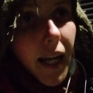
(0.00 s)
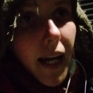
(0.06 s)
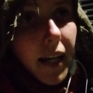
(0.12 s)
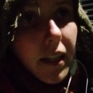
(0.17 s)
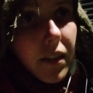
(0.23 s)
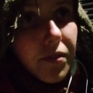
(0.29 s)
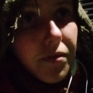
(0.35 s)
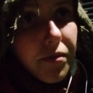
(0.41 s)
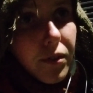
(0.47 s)

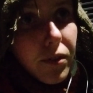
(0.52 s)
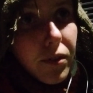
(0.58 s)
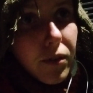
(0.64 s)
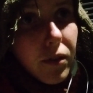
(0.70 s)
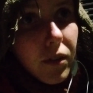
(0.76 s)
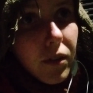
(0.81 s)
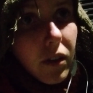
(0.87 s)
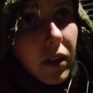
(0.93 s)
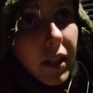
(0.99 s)
And if you
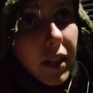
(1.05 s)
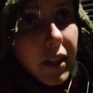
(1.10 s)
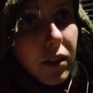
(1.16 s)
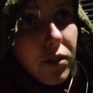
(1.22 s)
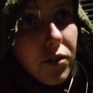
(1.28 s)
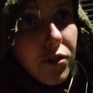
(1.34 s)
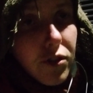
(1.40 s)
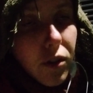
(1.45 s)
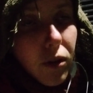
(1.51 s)
let
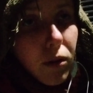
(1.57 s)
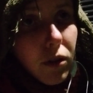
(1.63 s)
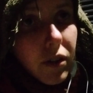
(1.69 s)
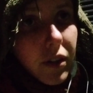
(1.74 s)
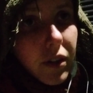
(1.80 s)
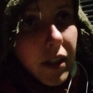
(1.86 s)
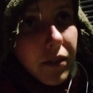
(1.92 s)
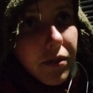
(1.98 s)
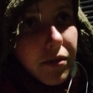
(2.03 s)
your soul
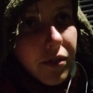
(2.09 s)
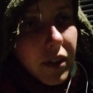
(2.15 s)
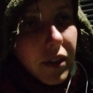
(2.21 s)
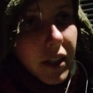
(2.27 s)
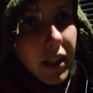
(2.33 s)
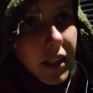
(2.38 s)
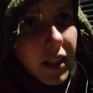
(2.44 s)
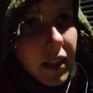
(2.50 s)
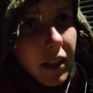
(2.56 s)
run
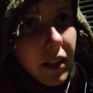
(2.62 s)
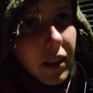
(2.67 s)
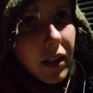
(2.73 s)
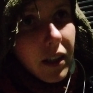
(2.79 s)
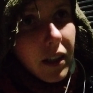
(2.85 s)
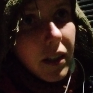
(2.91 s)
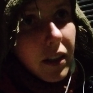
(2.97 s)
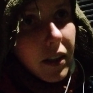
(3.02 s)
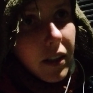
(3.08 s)
freely,
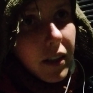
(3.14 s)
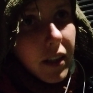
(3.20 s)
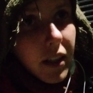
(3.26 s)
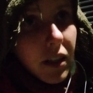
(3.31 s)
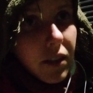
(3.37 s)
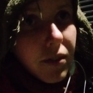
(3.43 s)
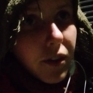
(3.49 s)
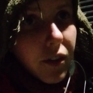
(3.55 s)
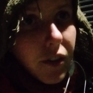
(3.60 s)

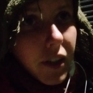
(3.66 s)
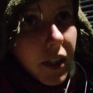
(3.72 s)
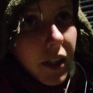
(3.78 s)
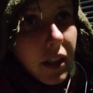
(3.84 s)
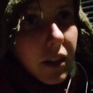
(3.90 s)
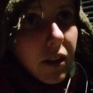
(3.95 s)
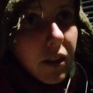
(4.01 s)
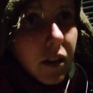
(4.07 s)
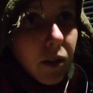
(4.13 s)
it will
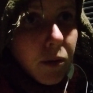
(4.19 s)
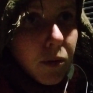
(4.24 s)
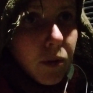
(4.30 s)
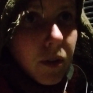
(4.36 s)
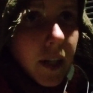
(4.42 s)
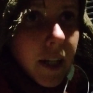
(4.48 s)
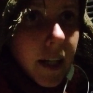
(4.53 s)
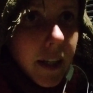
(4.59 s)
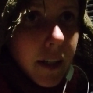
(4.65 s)
really go
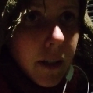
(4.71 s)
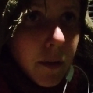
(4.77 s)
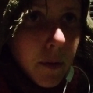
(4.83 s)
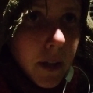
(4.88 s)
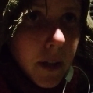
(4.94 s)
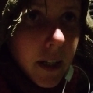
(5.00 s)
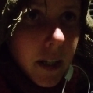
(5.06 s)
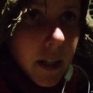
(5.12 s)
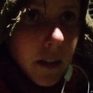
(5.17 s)

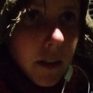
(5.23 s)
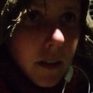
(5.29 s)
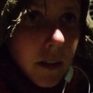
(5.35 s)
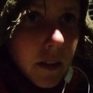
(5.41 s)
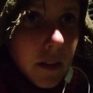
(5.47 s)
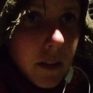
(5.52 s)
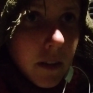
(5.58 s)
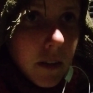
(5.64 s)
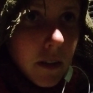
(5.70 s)
anywhere,
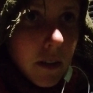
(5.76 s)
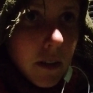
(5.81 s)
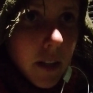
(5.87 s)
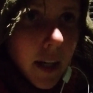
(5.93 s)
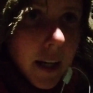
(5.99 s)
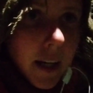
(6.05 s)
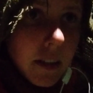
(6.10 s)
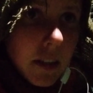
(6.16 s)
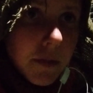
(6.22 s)

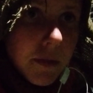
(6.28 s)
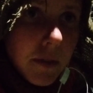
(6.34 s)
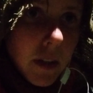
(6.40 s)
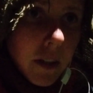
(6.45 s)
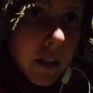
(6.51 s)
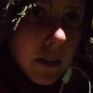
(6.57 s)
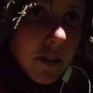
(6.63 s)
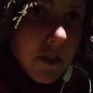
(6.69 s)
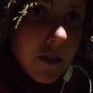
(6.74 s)
and it will
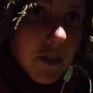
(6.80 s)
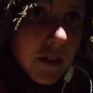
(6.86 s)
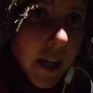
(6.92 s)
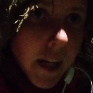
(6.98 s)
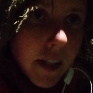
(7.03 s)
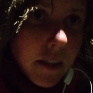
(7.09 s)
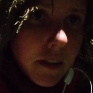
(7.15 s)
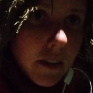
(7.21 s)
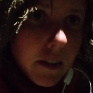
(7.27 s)

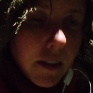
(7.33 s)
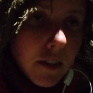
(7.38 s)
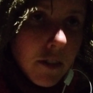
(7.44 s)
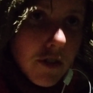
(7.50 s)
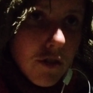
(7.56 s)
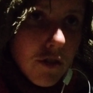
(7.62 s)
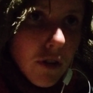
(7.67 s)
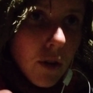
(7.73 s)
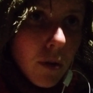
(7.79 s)
understand that
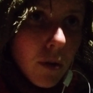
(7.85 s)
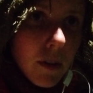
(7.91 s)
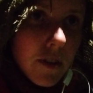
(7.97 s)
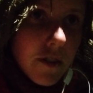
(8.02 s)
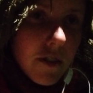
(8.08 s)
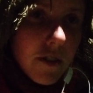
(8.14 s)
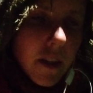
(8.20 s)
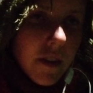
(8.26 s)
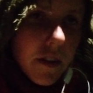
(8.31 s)
soul
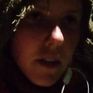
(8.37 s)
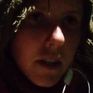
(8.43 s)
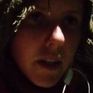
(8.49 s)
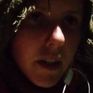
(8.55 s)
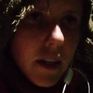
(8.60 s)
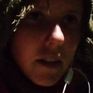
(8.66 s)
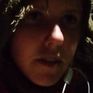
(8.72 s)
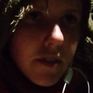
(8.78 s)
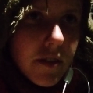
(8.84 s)
is nothing
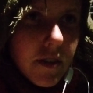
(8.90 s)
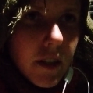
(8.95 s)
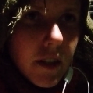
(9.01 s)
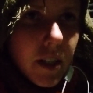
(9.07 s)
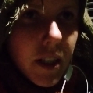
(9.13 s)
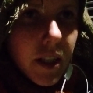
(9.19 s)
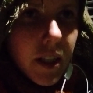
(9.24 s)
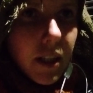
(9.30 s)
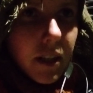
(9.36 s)
else
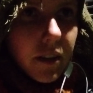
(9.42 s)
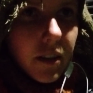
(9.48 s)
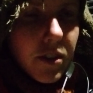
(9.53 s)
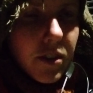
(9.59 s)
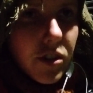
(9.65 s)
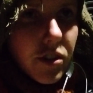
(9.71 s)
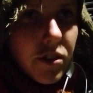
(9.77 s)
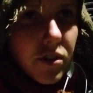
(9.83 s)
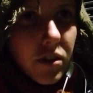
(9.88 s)
than
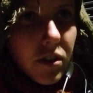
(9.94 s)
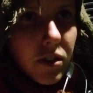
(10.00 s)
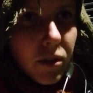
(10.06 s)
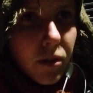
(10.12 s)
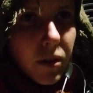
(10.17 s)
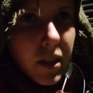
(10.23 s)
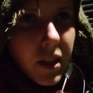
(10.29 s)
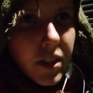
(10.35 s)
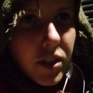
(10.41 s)
just the
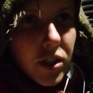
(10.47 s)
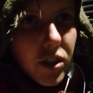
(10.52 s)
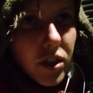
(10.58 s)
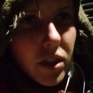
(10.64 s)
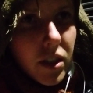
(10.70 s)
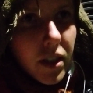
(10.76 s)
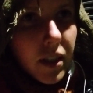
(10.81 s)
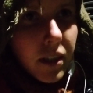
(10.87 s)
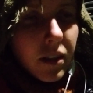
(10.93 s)
knowledge
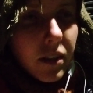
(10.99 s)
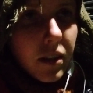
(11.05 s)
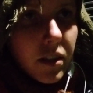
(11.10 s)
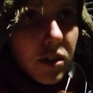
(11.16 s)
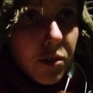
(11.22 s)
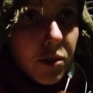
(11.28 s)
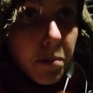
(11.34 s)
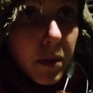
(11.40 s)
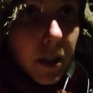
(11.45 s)
and the
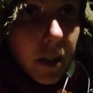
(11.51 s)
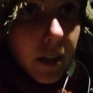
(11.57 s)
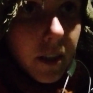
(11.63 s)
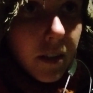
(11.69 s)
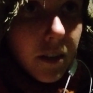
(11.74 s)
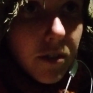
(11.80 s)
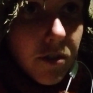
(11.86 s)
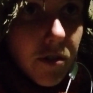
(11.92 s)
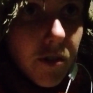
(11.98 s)

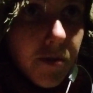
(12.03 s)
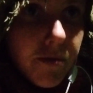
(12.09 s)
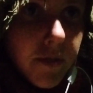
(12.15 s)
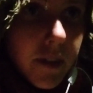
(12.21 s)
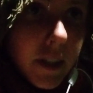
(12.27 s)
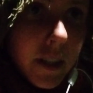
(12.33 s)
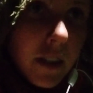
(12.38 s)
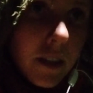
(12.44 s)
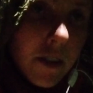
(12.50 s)
experience of
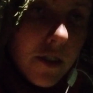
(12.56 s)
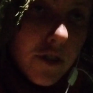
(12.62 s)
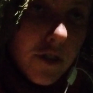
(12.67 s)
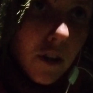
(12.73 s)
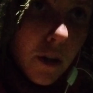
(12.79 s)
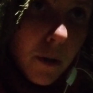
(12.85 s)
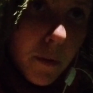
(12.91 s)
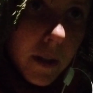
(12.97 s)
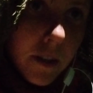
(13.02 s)
what it is
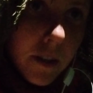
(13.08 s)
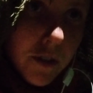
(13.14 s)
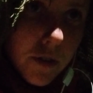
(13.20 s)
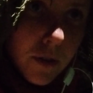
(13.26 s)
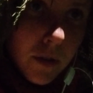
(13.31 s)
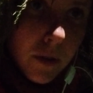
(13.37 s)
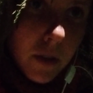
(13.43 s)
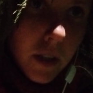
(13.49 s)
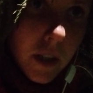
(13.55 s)
going
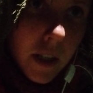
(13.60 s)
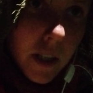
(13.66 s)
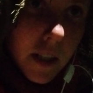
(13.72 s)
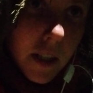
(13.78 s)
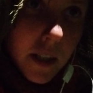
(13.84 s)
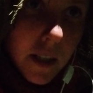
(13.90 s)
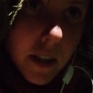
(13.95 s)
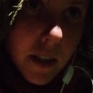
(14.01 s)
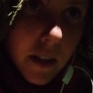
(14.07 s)
through.
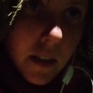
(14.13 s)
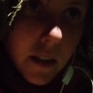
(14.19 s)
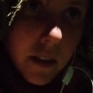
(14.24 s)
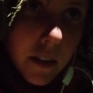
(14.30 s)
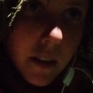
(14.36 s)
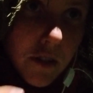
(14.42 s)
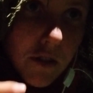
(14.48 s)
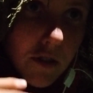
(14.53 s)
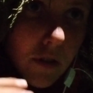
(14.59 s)

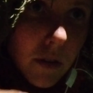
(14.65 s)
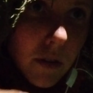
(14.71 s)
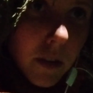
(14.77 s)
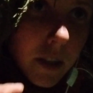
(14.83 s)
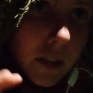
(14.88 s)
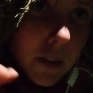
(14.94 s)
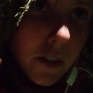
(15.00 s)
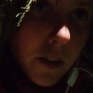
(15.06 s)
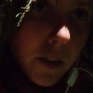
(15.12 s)
That's all
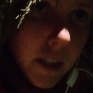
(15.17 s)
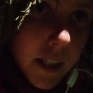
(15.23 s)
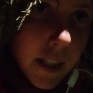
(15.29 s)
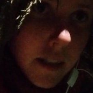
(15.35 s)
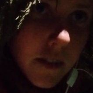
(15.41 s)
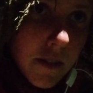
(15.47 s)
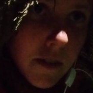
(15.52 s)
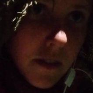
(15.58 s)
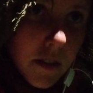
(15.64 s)
that there
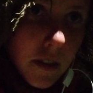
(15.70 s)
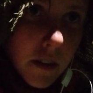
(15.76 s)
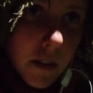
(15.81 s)
is,